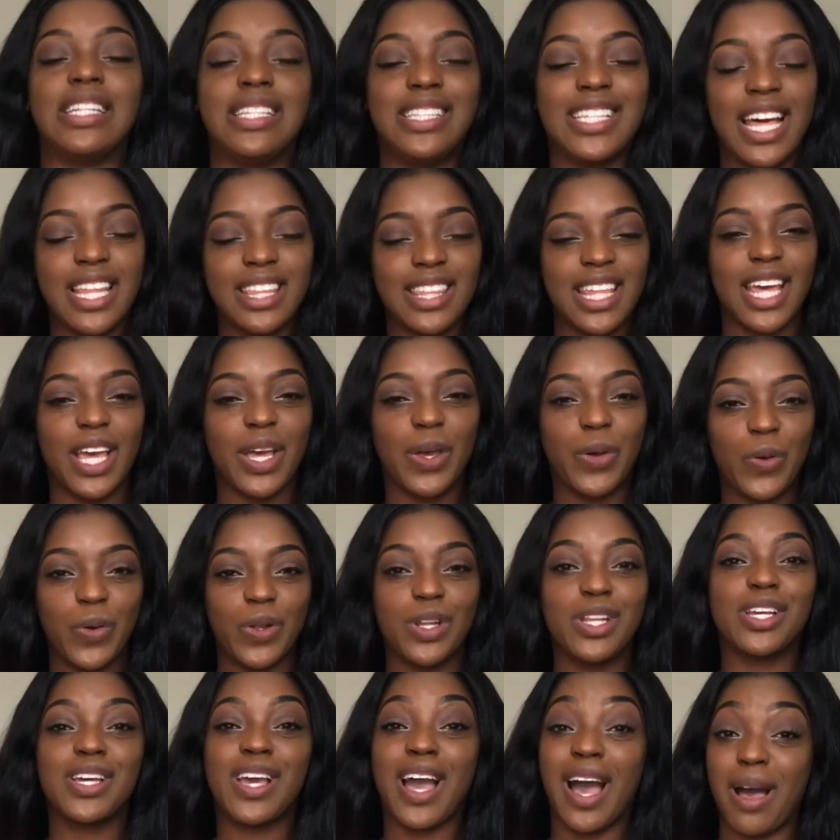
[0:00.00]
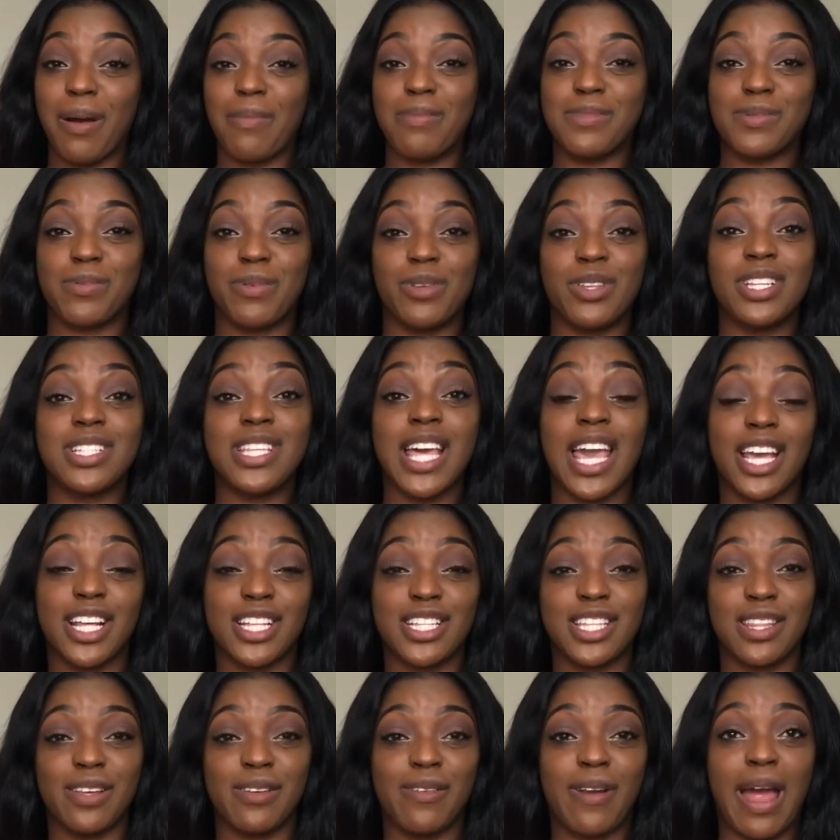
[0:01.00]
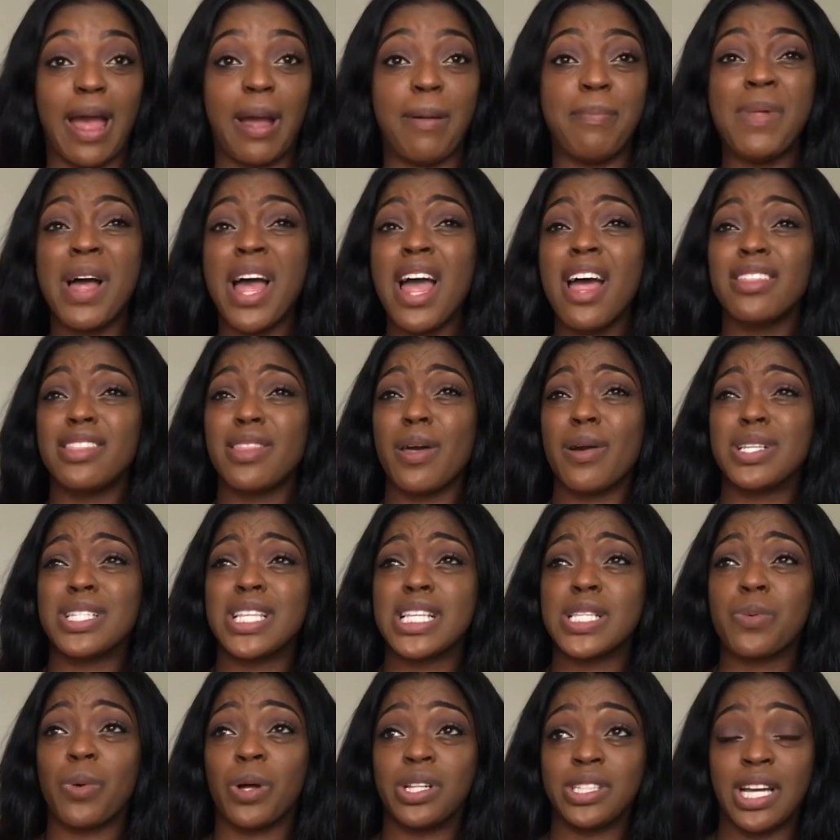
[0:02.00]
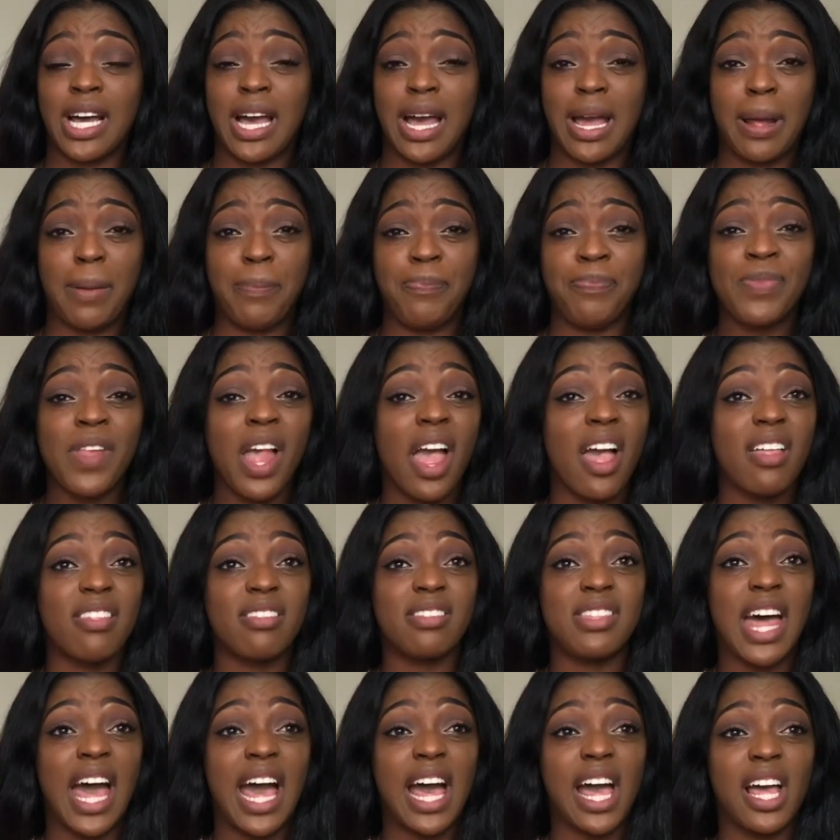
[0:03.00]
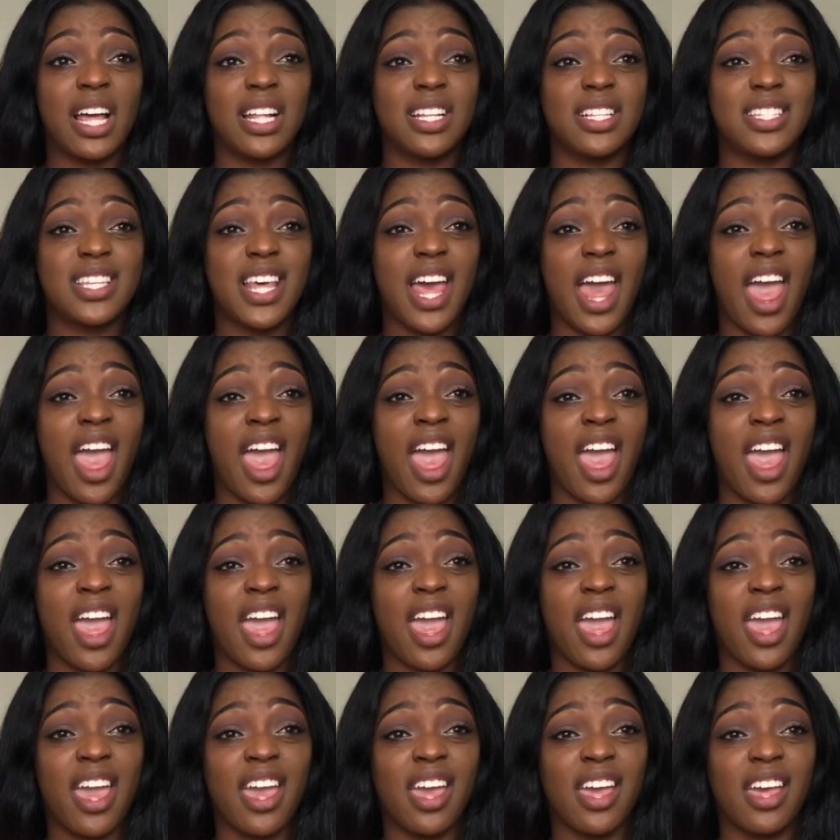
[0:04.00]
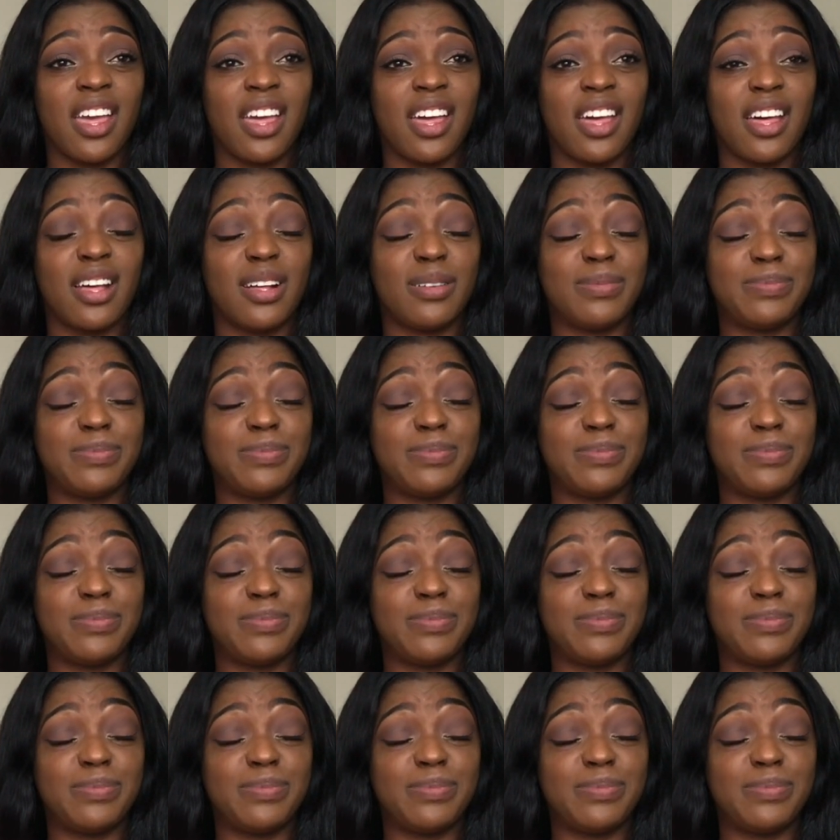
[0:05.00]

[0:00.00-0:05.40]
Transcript: Nothing good comes when you take it to the gram. There was this one time that a